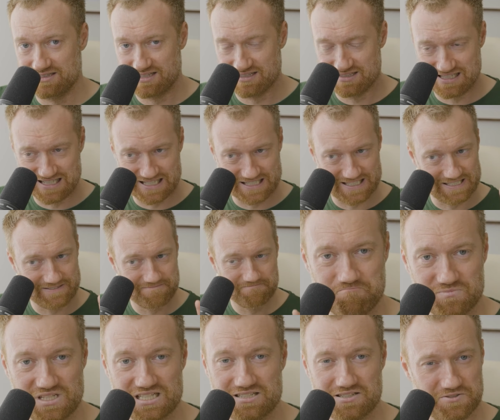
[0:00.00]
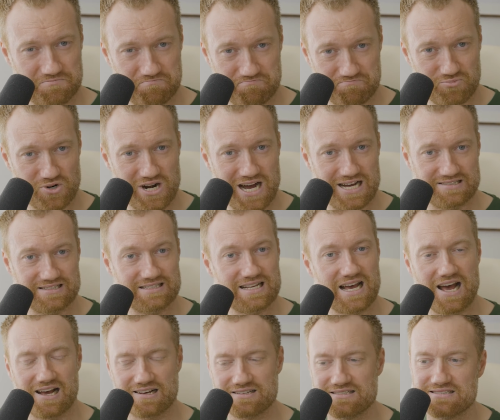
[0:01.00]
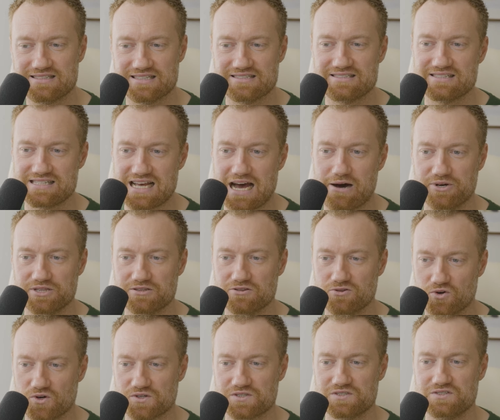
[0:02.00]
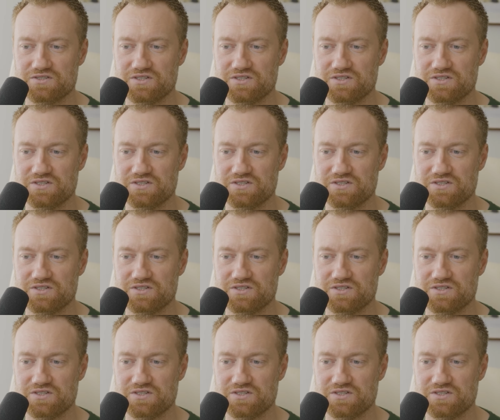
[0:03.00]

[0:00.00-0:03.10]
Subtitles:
This is brass tacks. This is how it looks